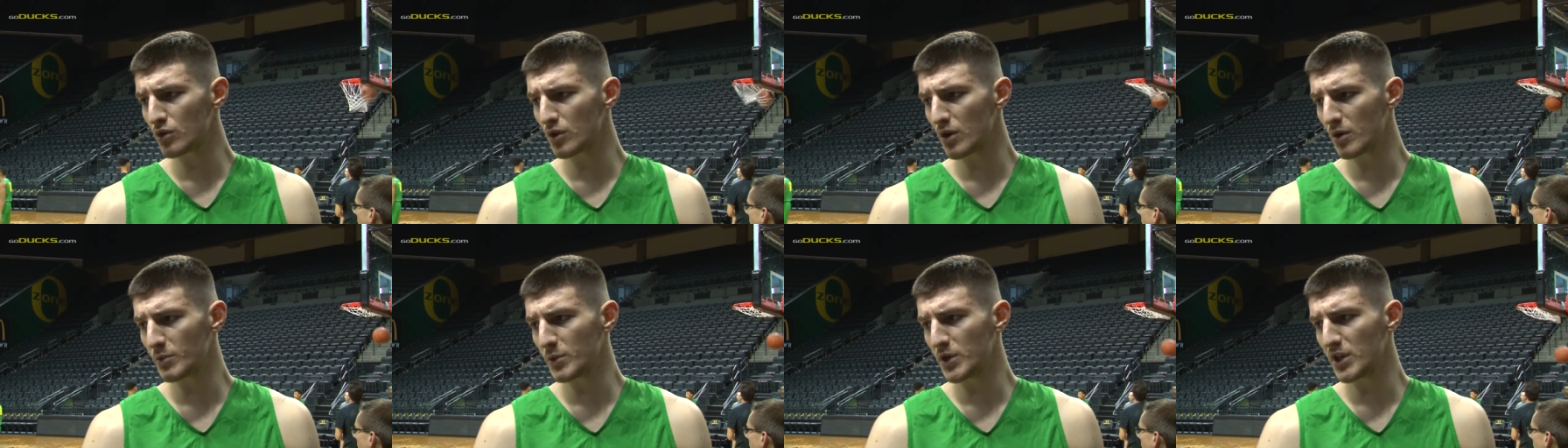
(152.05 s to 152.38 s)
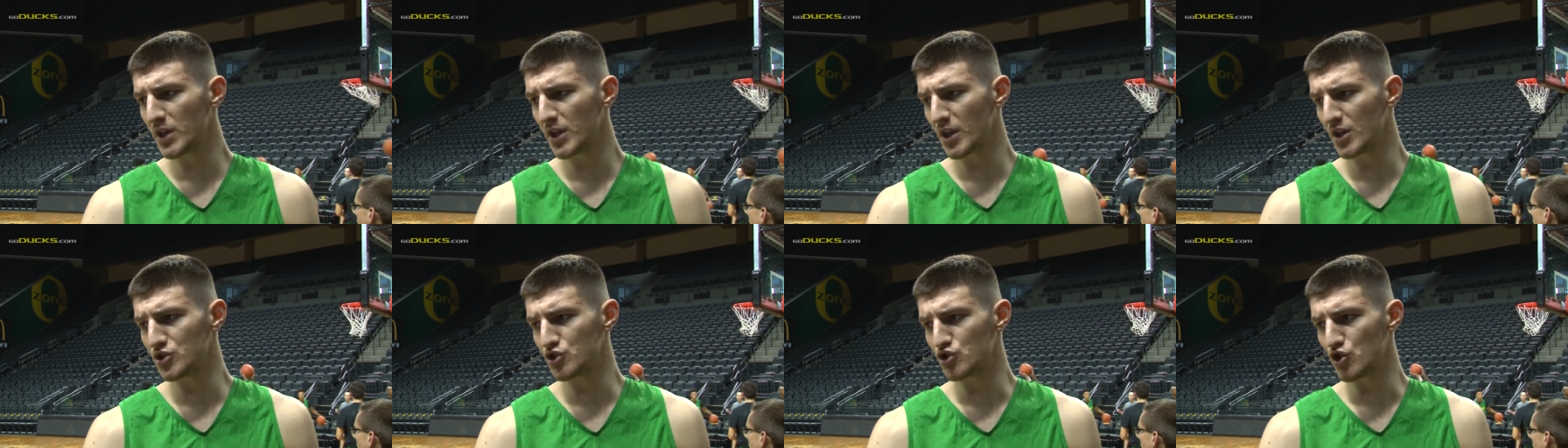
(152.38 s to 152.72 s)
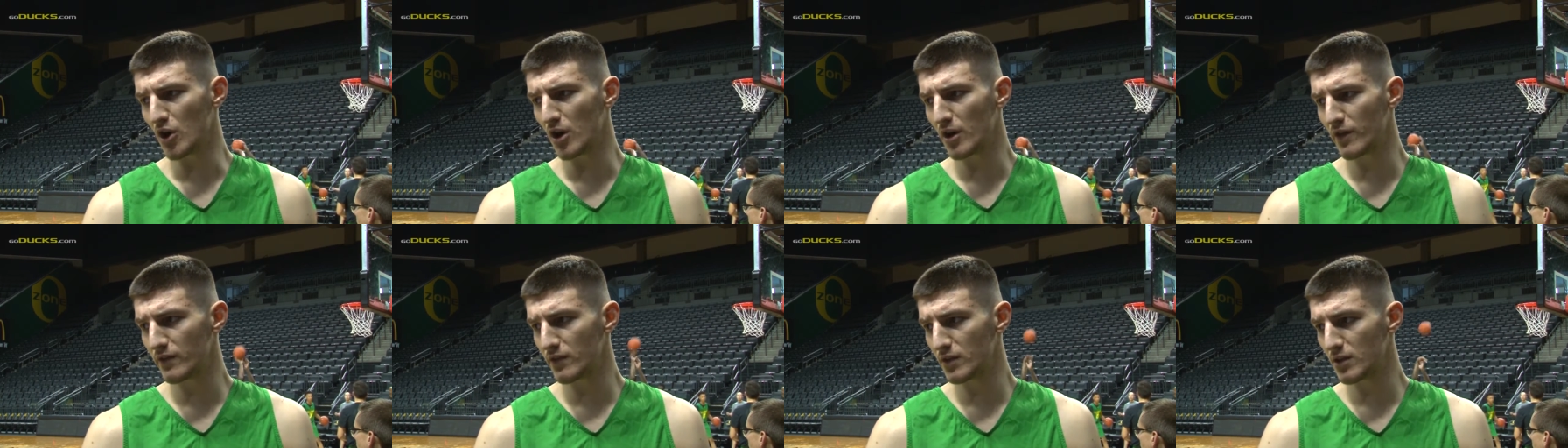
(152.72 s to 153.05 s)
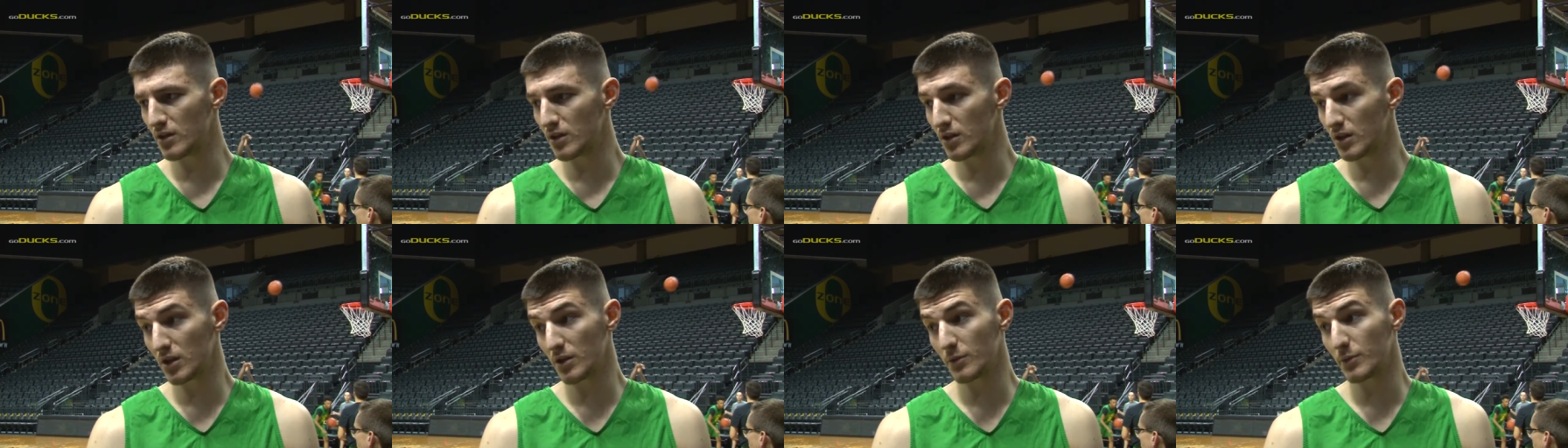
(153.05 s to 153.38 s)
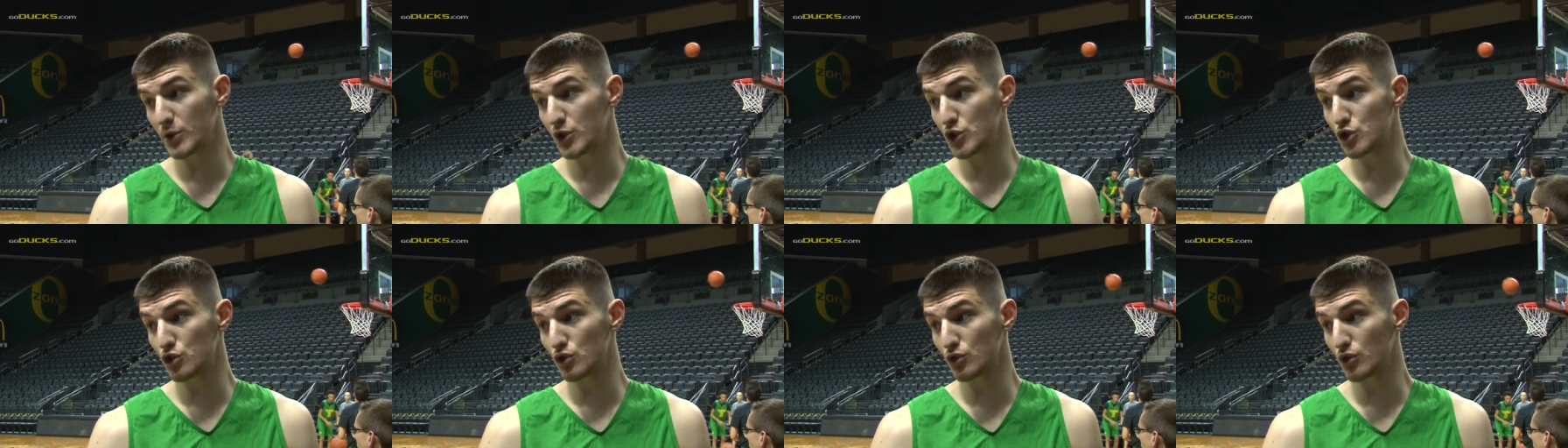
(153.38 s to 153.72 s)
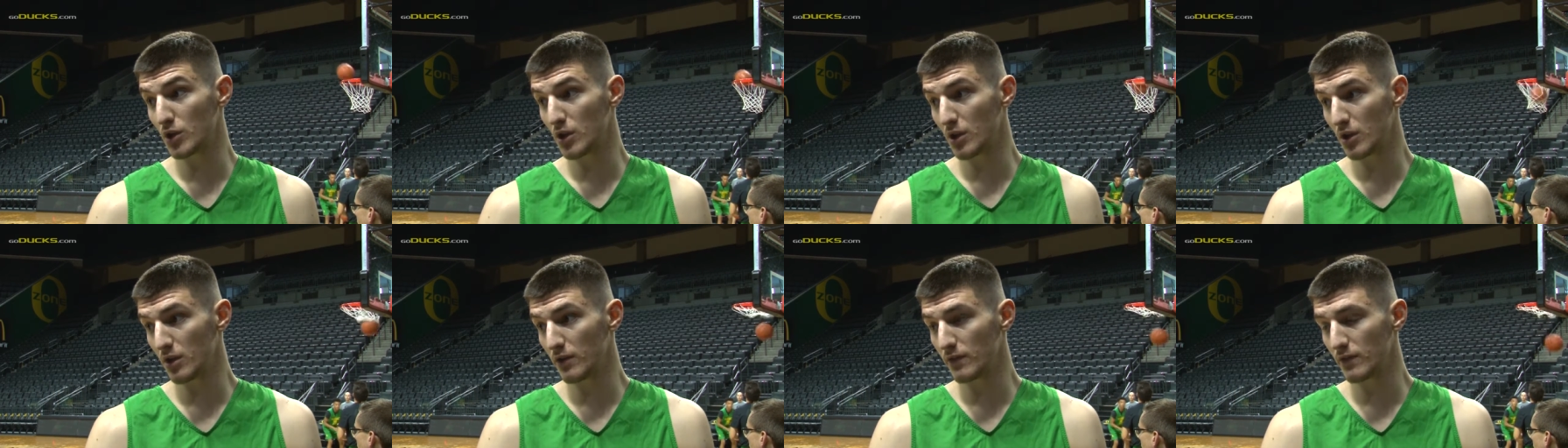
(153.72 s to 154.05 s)
I mean, he can drive it, a little bit
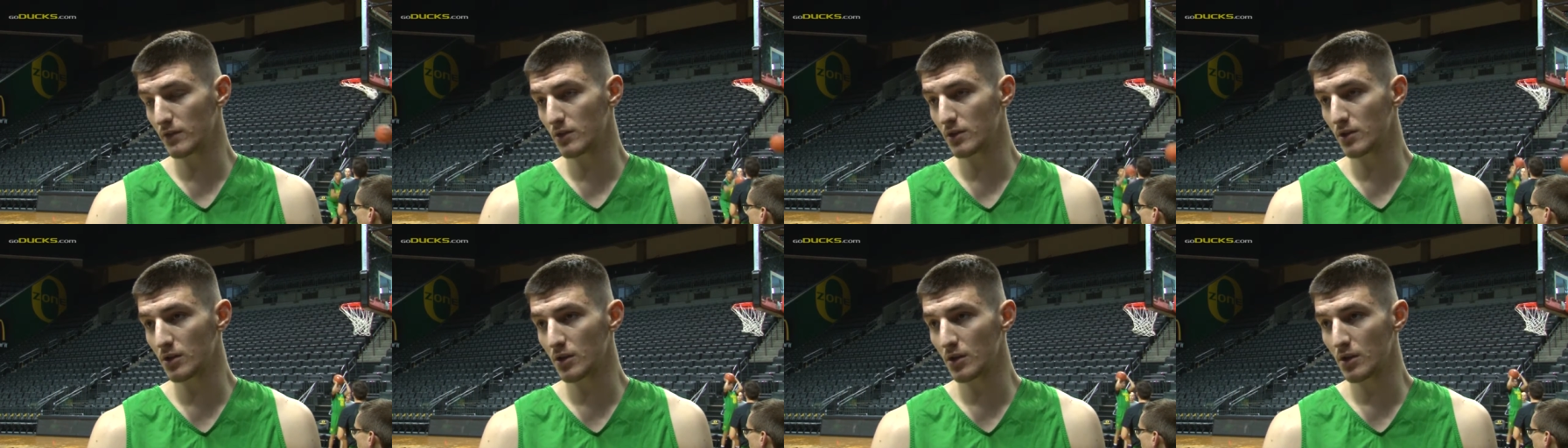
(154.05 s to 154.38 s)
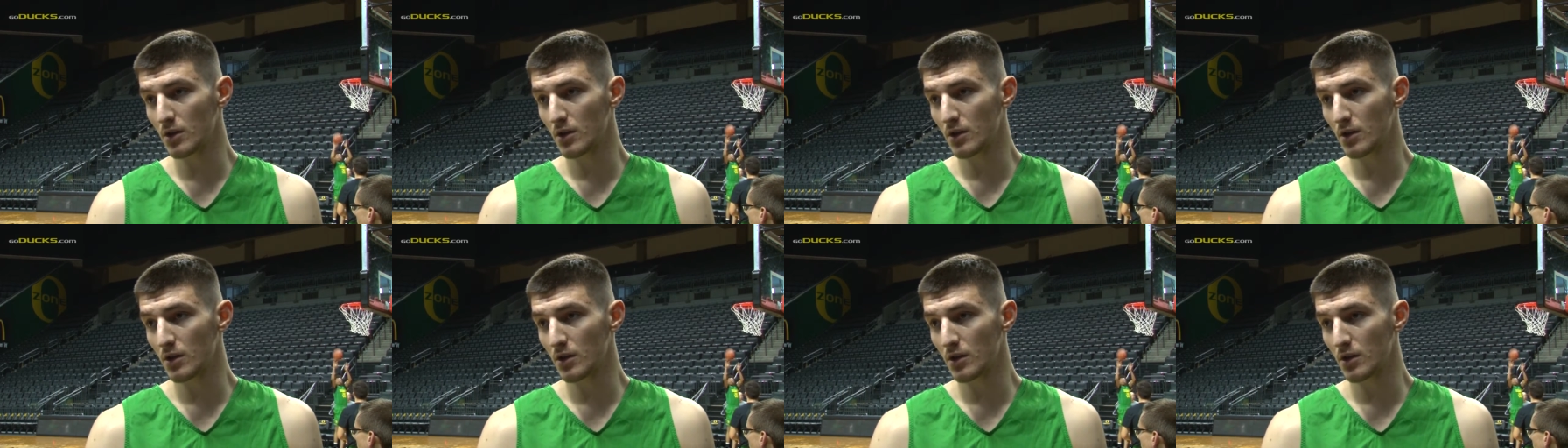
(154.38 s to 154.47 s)
shooter even. Yeah.